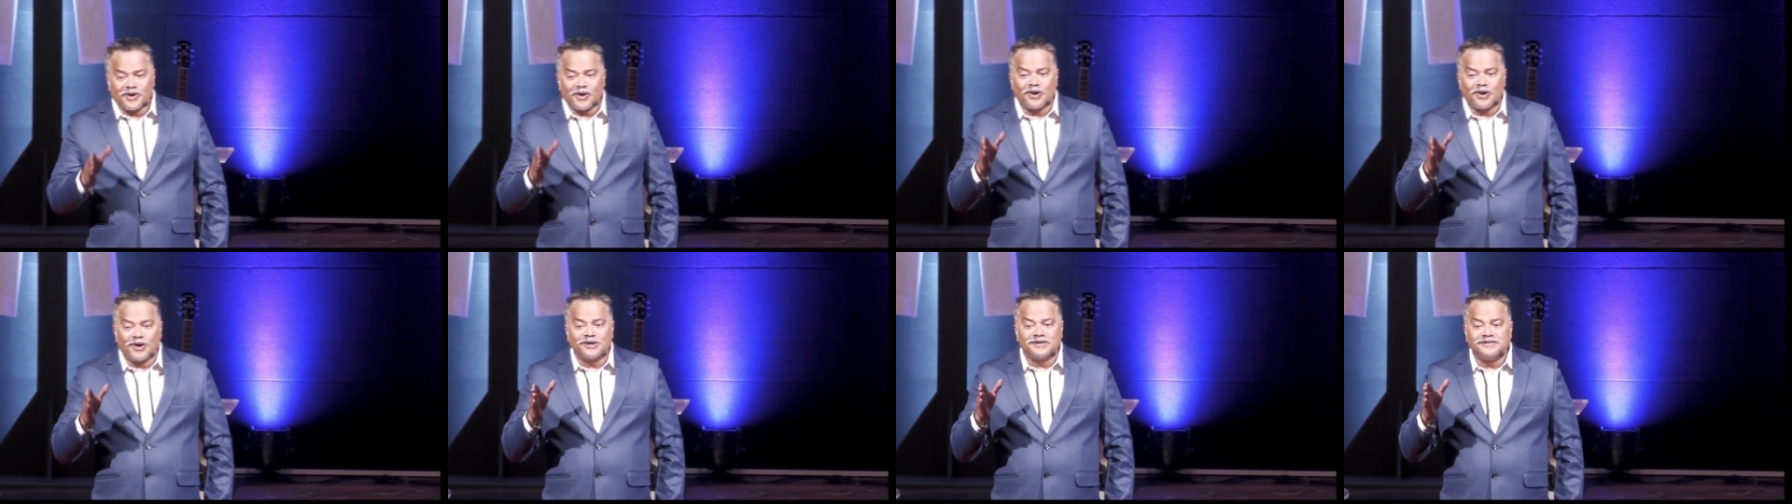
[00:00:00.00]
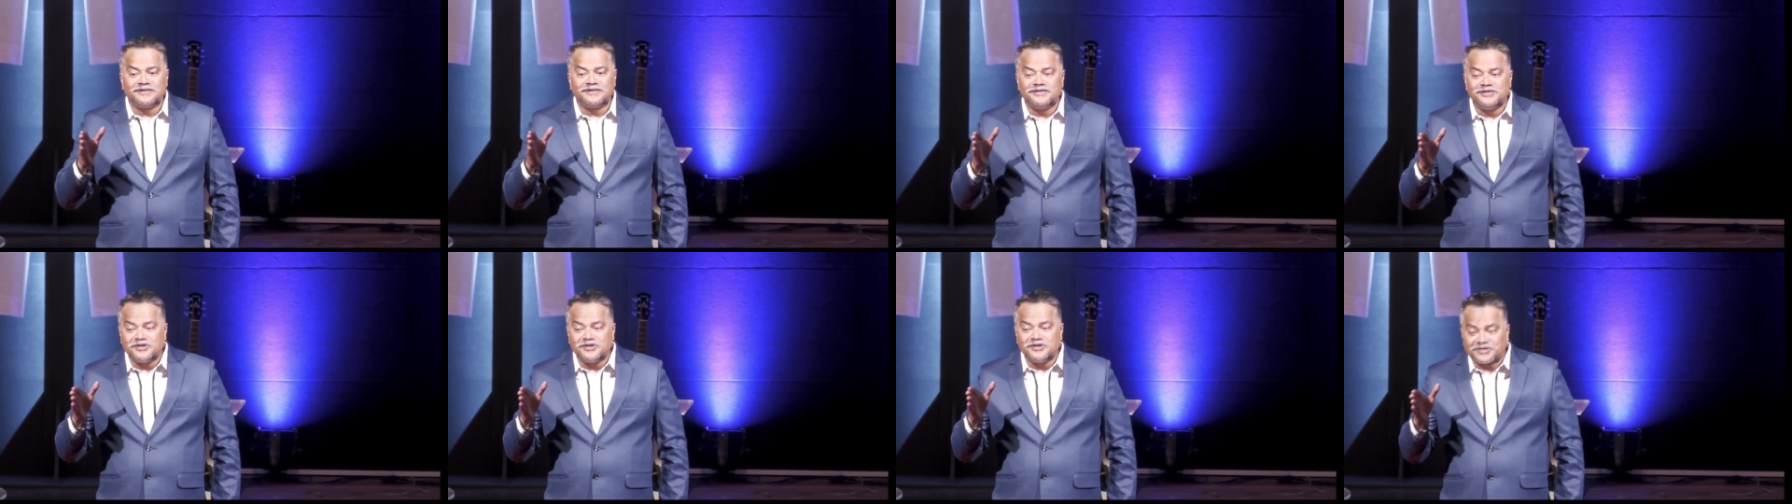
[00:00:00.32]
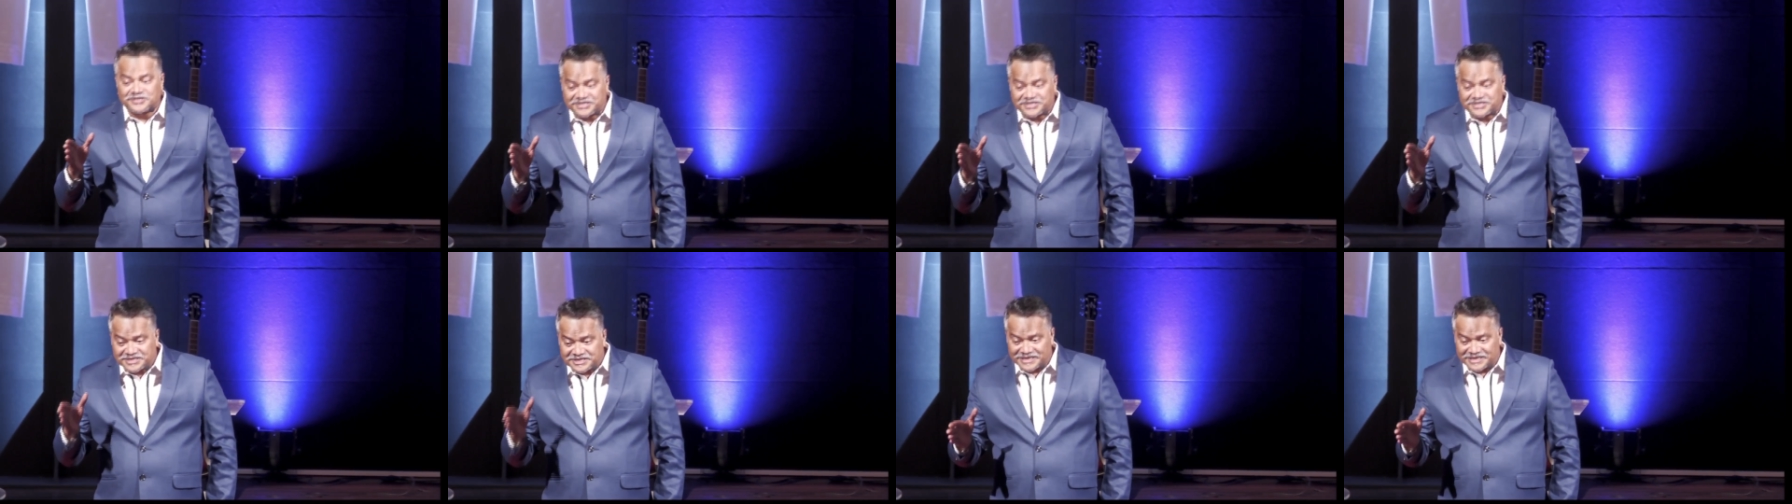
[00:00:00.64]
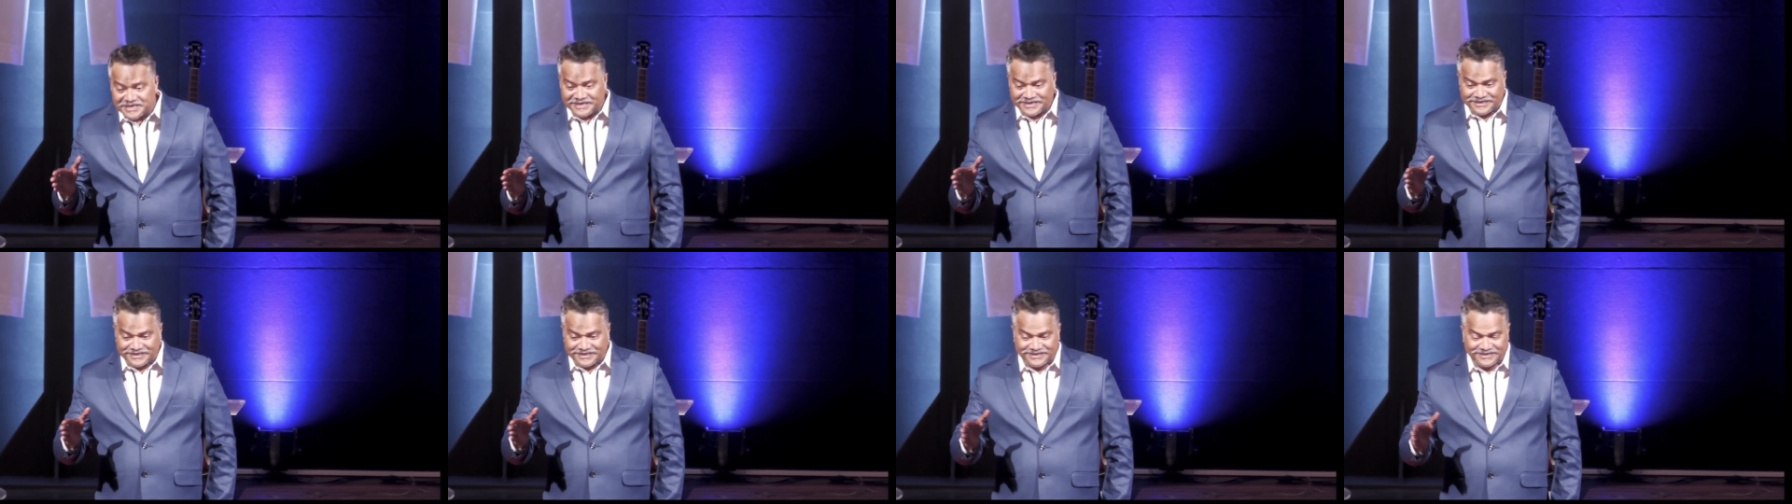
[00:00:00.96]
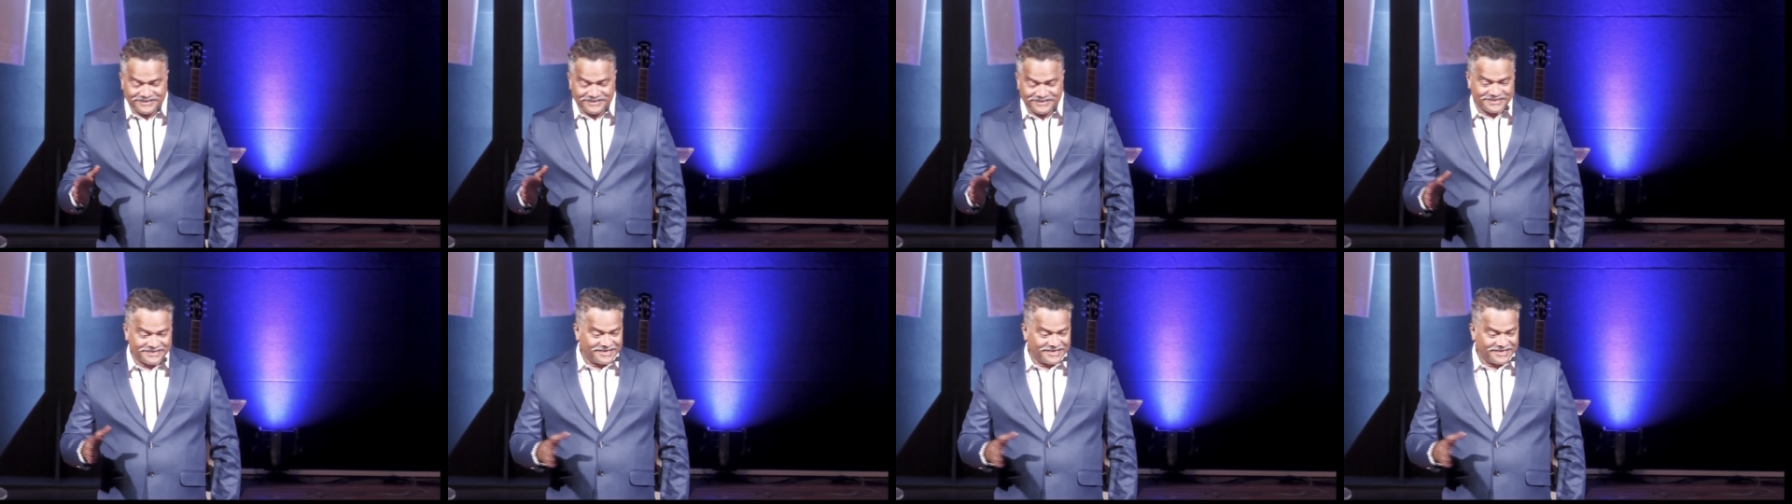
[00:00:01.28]
on your
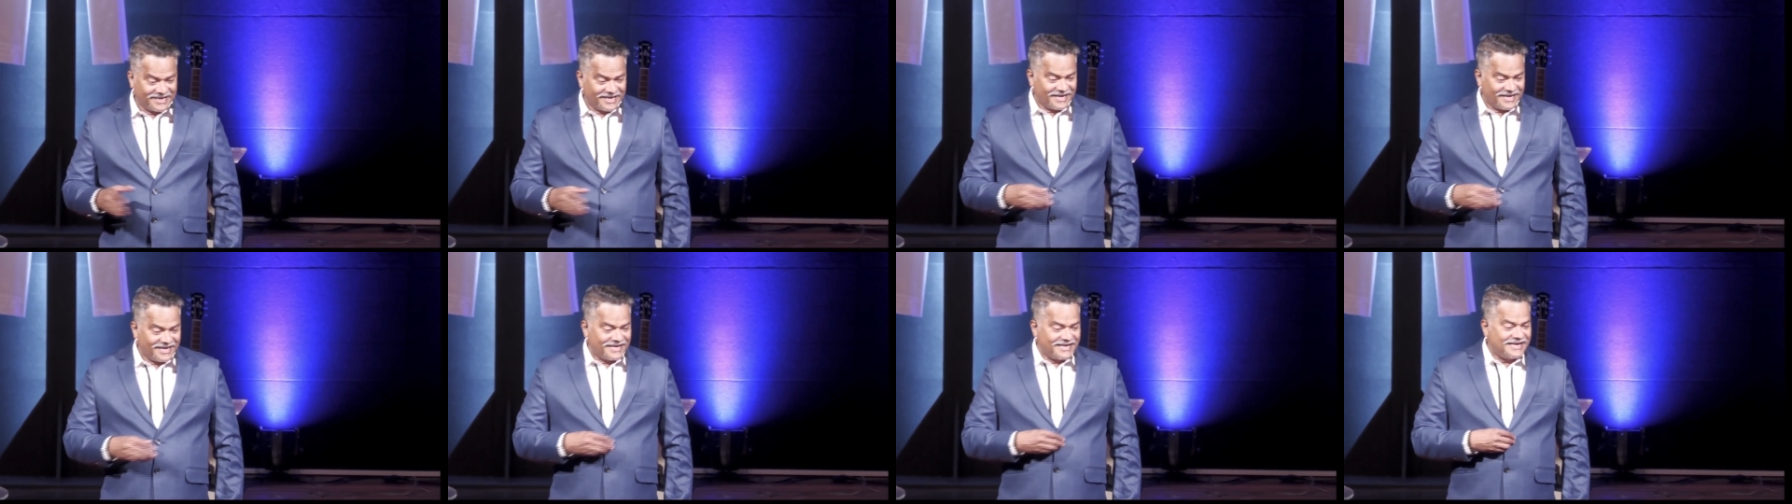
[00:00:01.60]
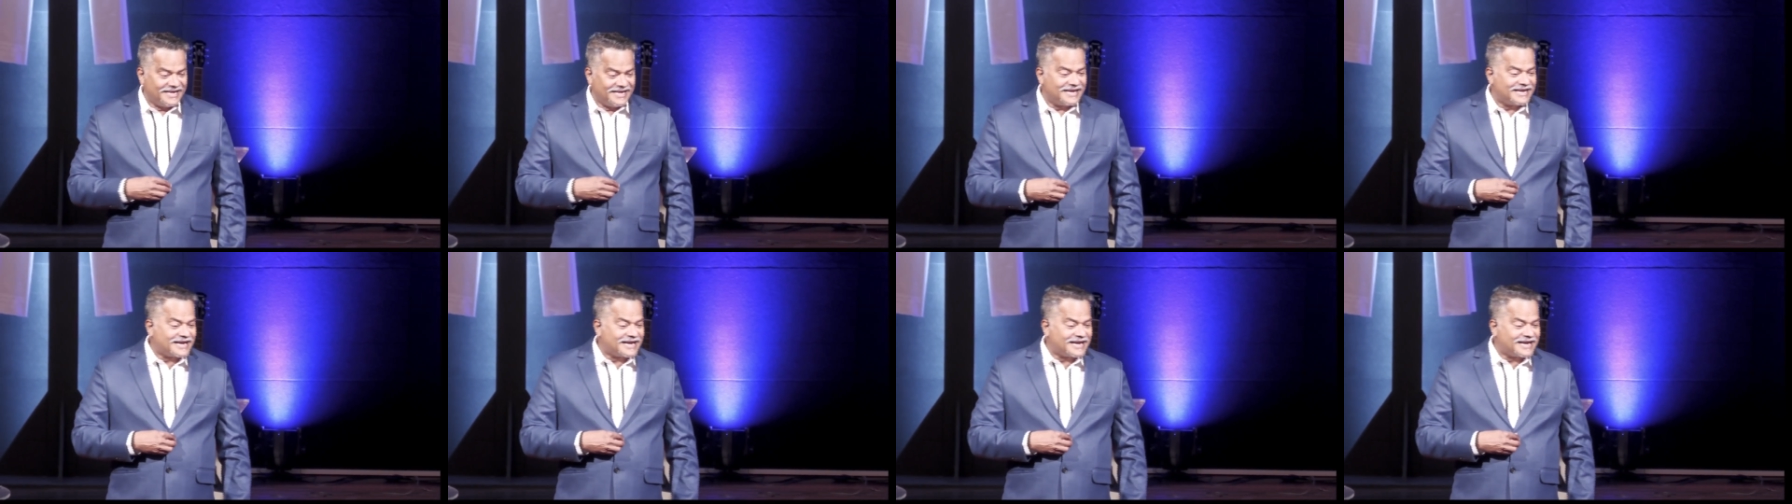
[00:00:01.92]
sins. He